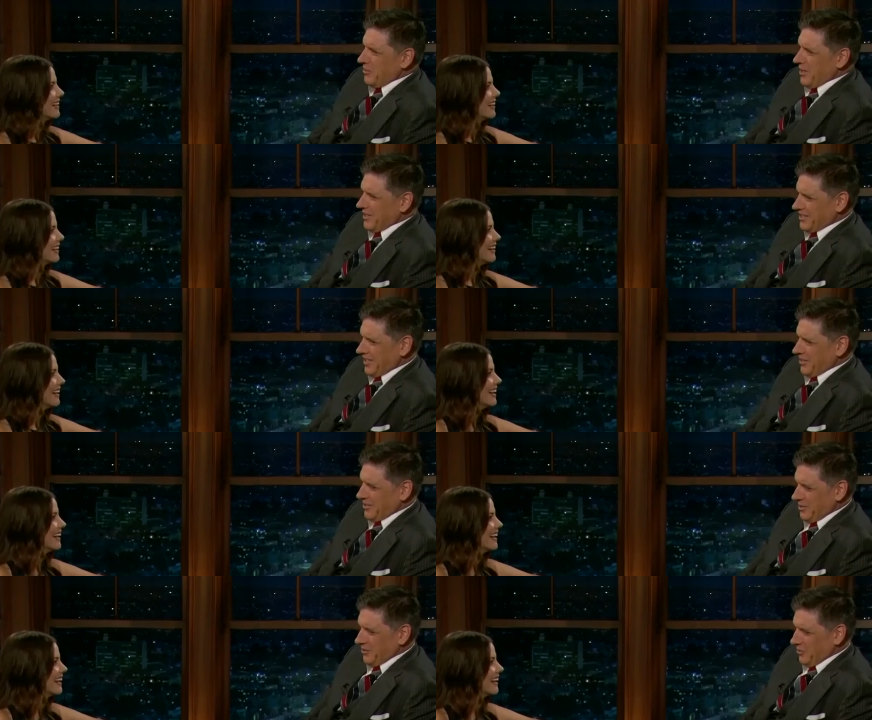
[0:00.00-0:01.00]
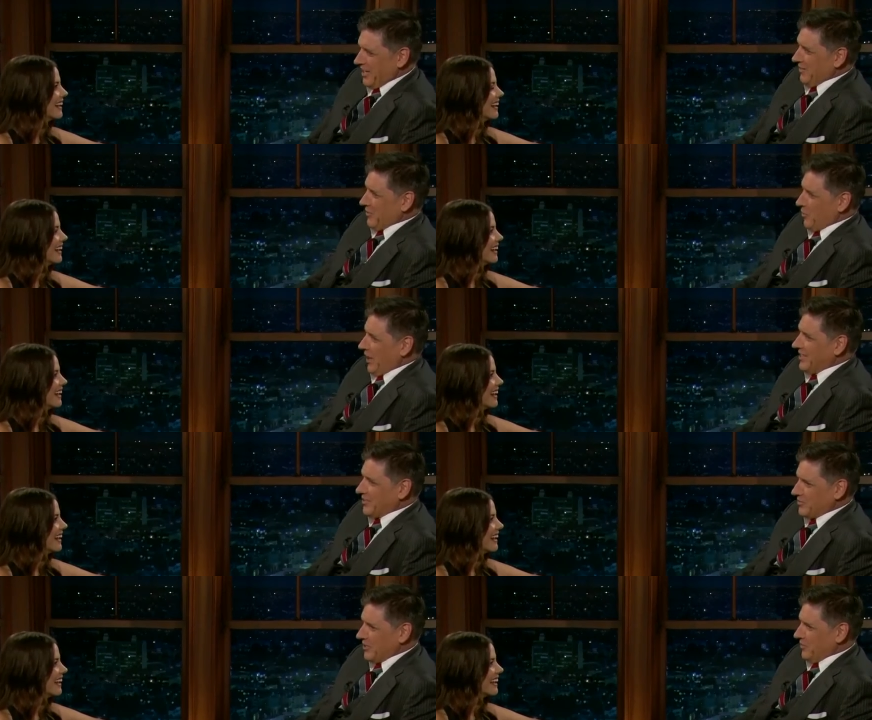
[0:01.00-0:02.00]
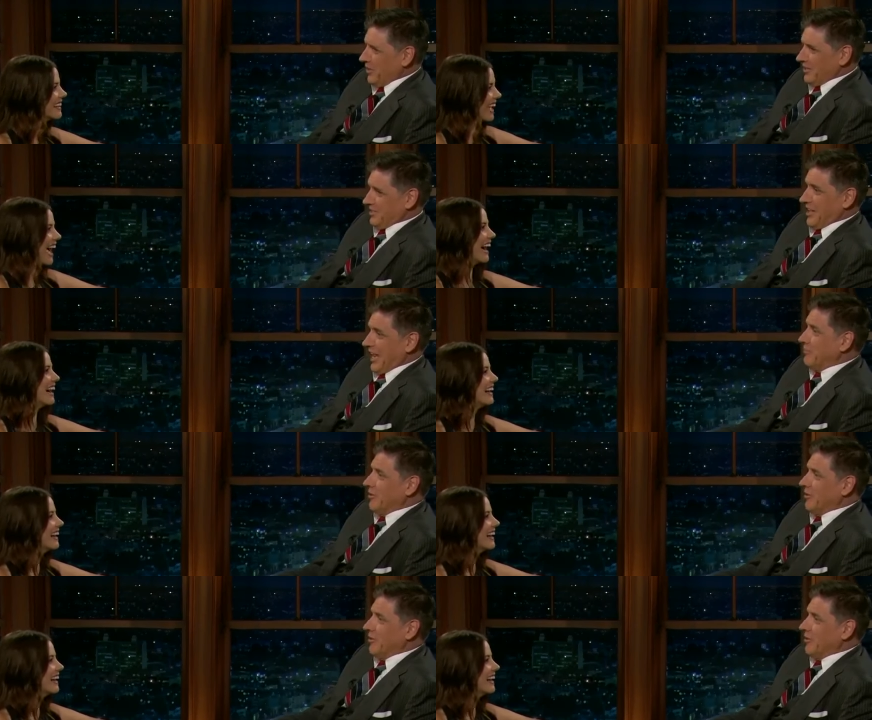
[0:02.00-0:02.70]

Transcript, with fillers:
Speaker 1: it was like we have the widest street in the world. Yeah. I'm